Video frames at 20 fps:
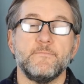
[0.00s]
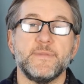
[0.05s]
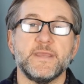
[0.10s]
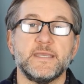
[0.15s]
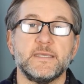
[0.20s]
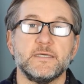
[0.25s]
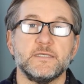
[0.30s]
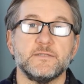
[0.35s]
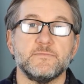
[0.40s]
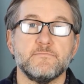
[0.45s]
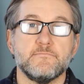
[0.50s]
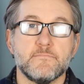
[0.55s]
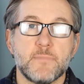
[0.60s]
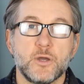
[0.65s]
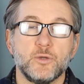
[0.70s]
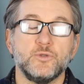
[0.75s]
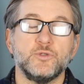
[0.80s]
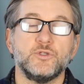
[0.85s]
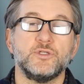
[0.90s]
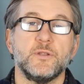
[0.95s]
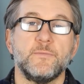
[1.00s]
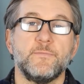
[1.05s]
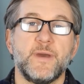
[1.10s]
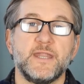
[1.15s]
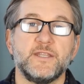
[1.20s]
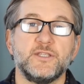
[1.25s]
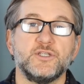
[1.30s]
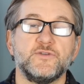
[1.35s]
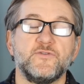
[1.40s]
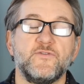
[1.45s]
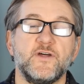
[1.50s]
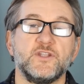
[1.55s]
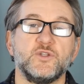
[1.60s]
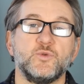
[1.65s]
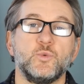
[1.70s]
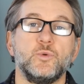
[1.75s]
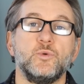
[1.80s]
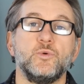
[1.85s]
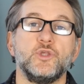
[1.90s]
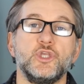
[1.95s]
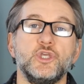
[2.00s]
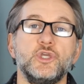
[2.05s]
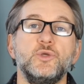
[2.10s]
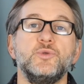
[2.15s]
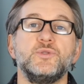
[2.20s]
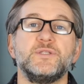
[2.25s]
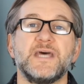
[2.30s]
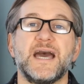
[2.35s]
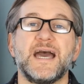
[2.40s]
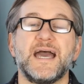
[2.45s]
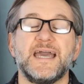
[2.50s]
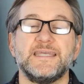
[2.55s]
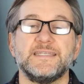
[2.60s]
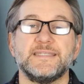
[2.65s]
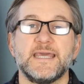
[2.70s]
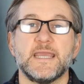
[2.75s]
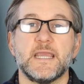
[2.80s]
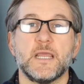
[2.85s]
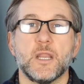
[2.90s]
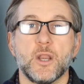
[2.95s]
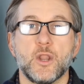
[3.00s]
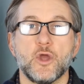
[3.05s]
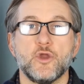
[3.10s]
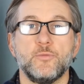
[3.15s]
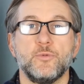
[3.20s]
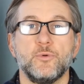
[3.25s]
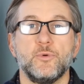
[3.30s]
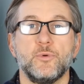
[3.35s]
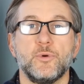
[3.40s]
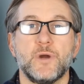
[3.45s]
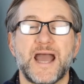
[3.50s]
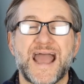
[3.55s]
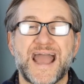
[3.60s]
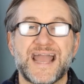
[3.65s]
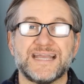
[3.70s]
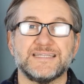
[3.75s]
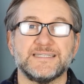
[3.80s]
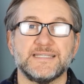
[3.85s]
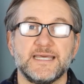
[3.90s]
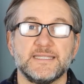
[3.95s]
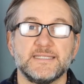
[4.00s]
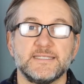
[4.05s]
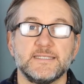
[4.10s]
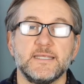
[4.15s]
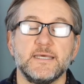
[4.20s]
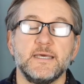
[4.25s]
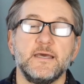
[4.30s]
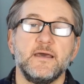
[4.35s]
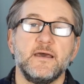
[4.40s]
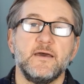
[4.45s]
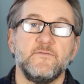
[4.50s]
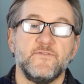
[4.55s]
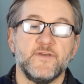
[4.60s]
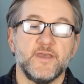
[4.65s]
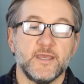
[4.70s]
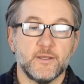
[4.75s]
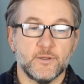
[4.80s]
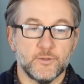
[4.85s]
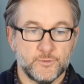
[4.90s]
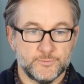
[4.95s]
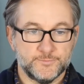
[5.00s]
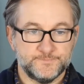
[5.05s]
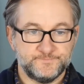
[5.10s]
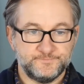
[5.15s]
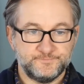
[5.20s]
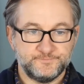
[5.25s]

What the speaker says: Because most pension funds will use that as a global access vehicle.